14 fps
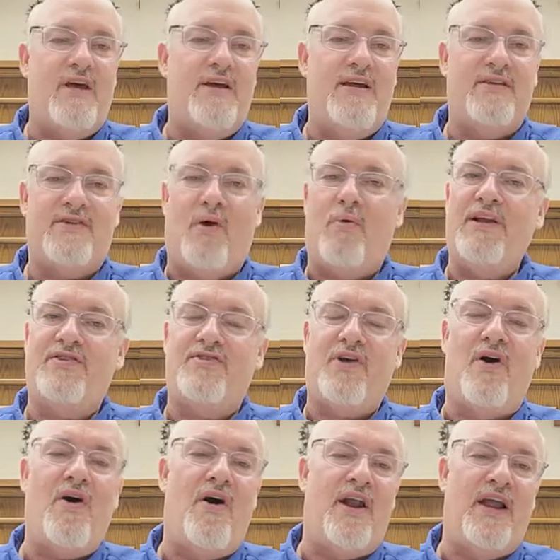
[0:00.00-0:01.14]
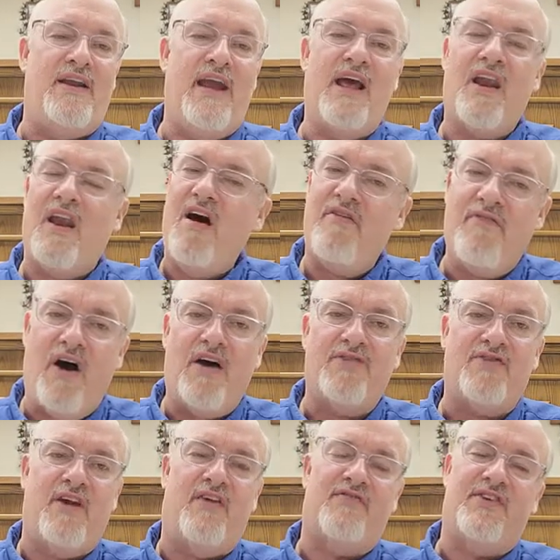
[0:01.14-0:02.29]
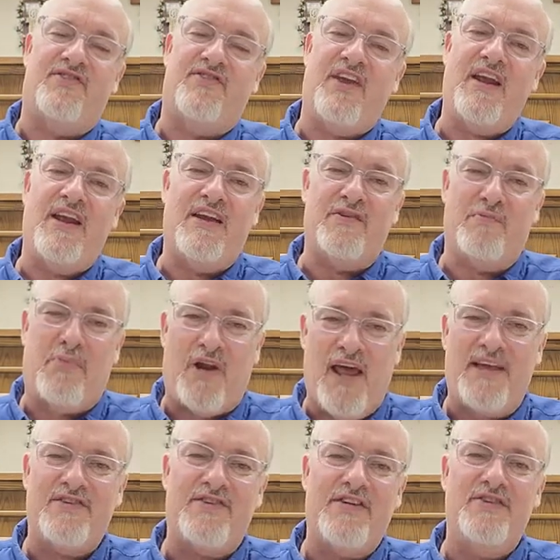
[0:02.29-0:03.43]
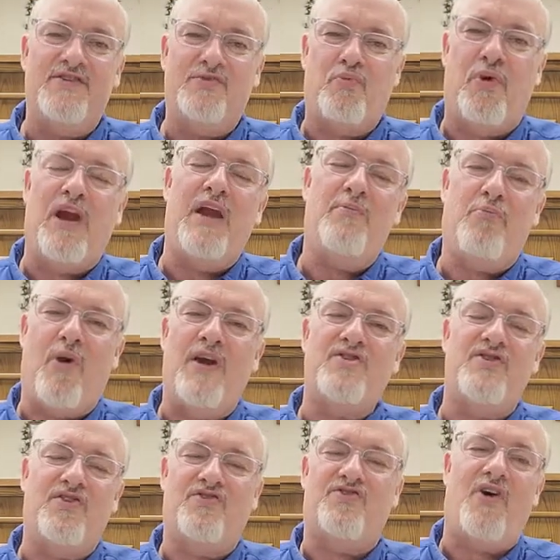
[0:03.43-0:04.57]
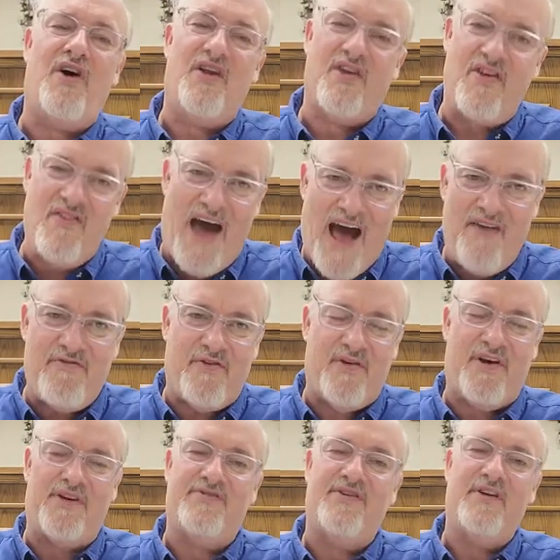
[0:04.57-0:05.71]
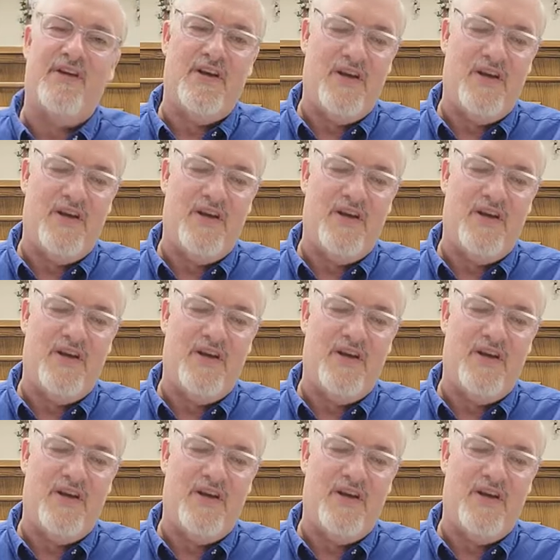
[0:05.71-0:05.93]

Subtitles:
his only Son and yet love us enough to send his blessed, sweet, precious Son to die for us,